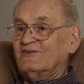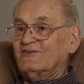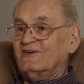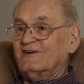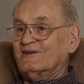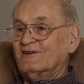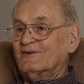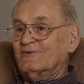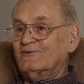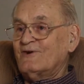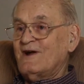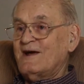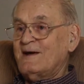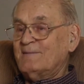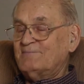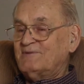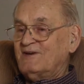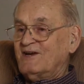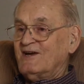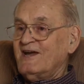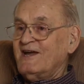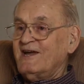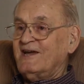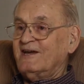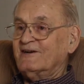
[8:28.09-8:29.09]
They can drop
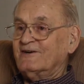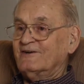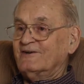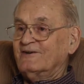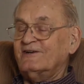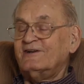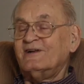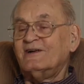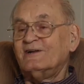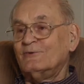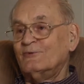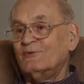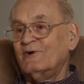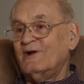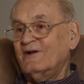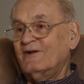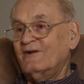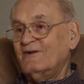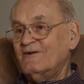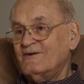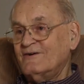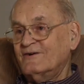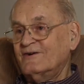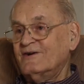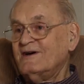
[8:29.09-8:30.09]
the anchor and then
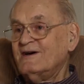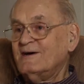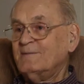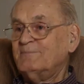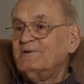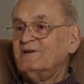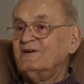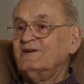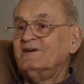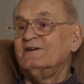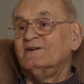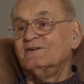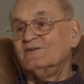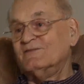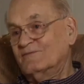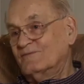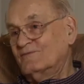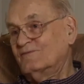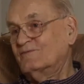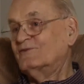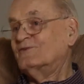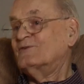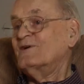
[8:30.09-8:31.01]
run on up and then